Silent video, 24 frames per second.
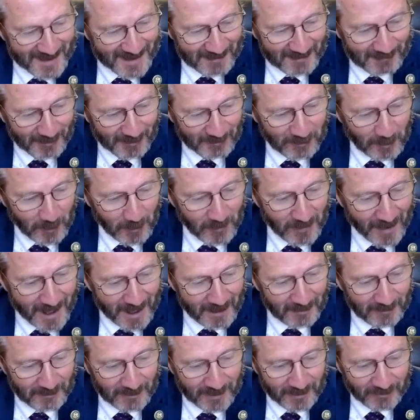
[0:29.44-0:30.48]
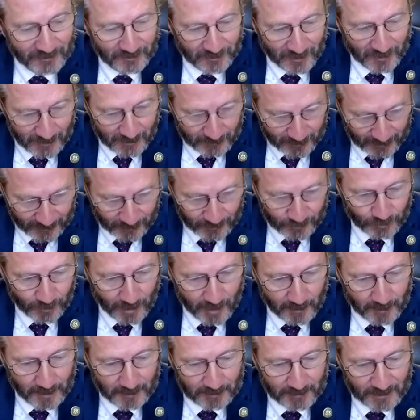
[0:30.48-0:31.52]
Before that, Russ served in the
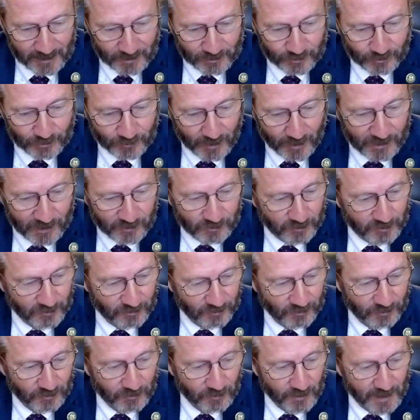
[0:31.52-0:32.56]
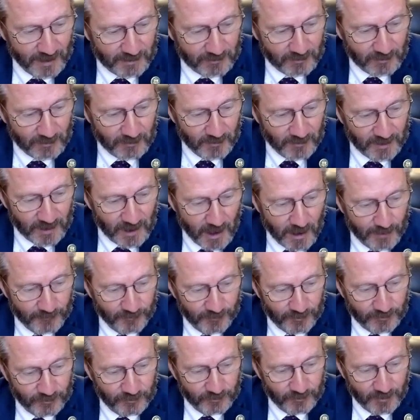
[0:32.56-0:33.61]
Trump administration as the director of the
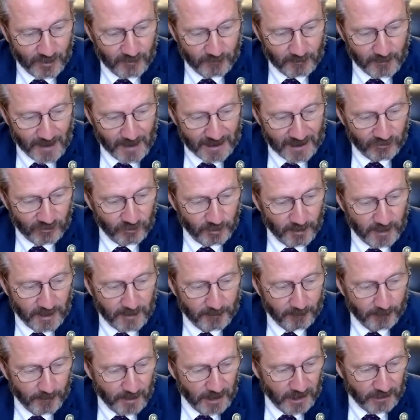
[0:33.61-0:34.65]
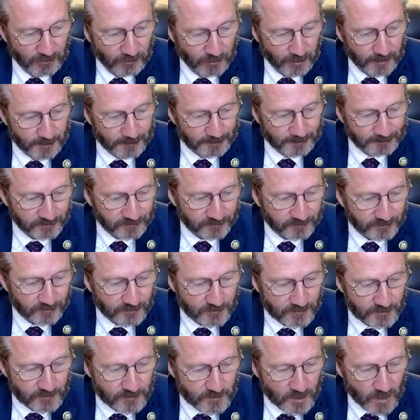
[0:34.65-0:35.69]
Office of Management and Budget.
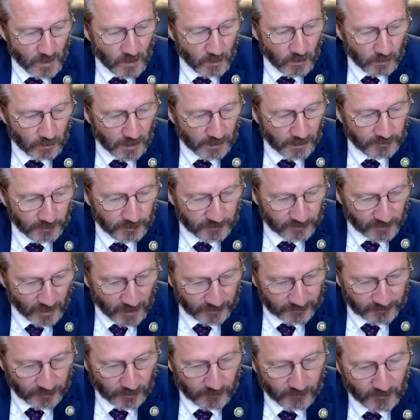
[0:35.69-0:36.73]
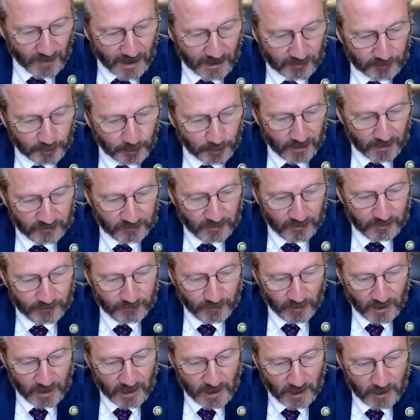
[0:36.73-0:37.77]
Russ was also vice president
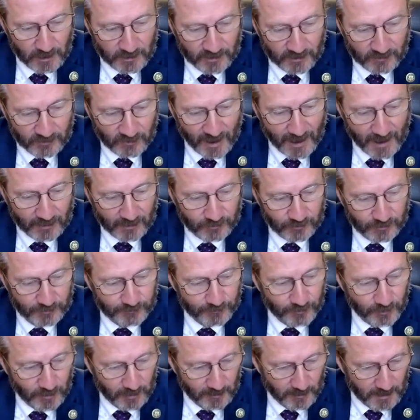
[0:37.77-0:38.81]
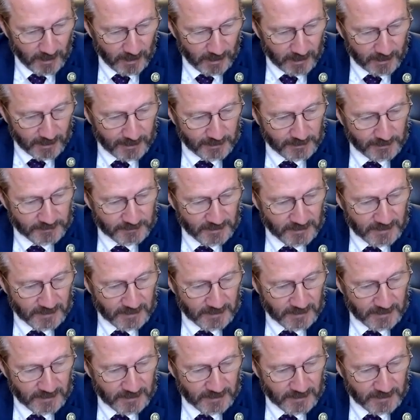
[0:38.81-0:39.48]
for Heritage Action for America,